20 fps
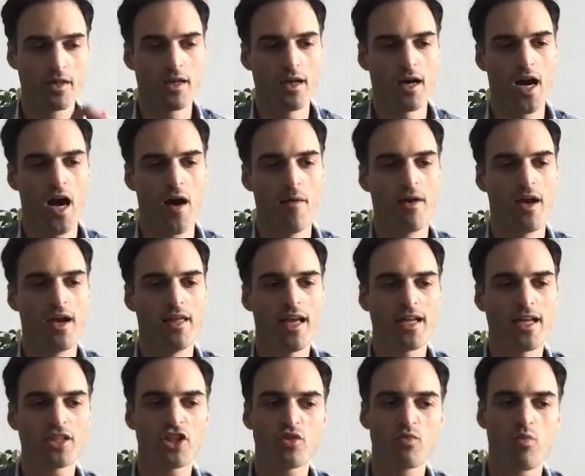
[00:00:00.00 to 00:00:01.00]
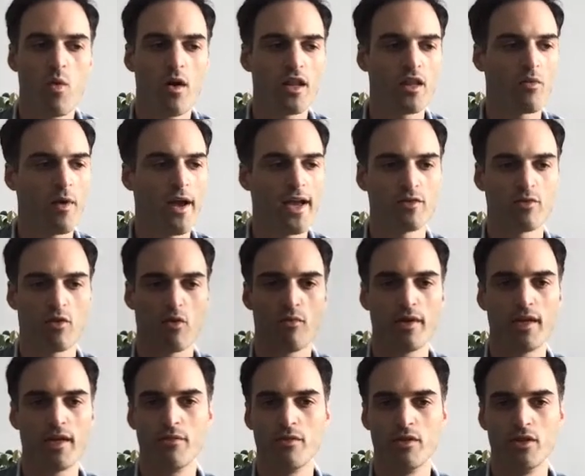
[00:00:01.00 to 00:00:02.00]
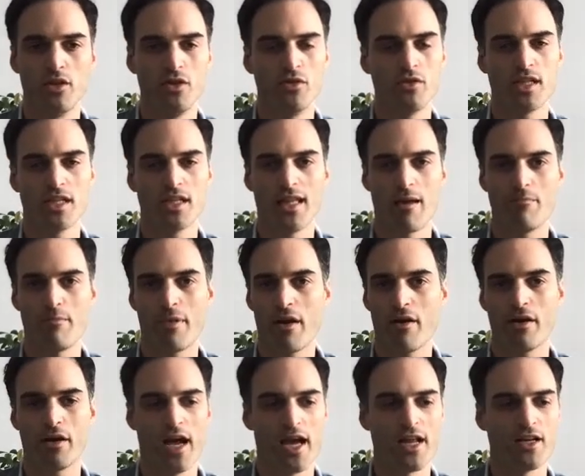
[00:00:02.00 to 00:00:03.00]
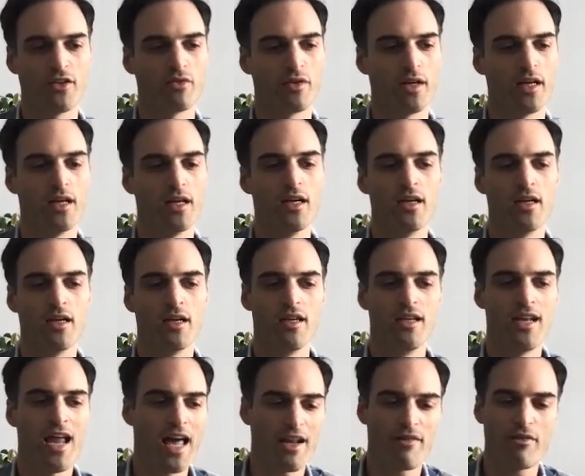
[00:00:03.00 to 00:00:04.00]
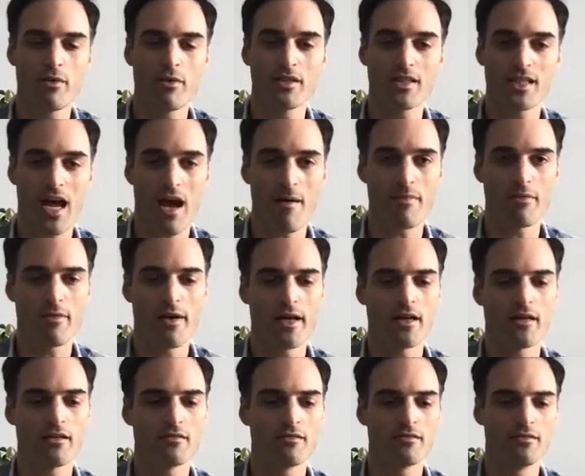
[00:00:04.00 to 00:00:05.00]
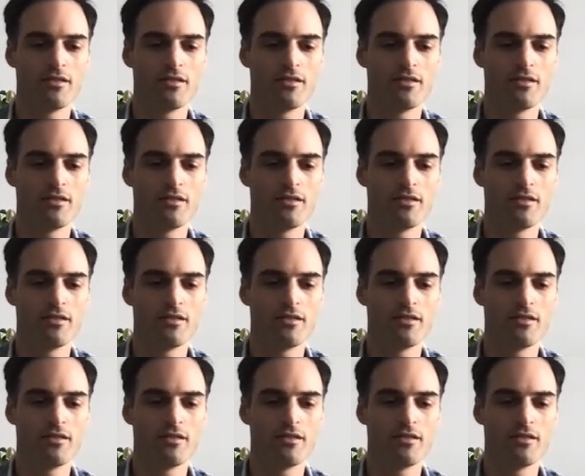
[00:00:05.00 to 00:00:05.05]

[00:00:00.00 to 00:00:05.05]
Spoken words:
And that's just one of the ways we're really reducing that barrier to entry. Not everyone's a copywriter.